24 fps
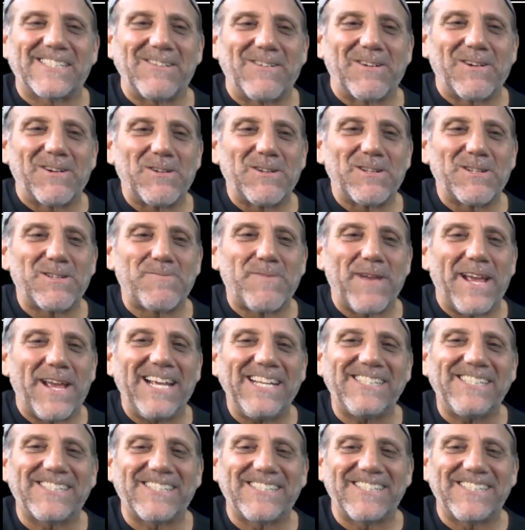You want to go to space?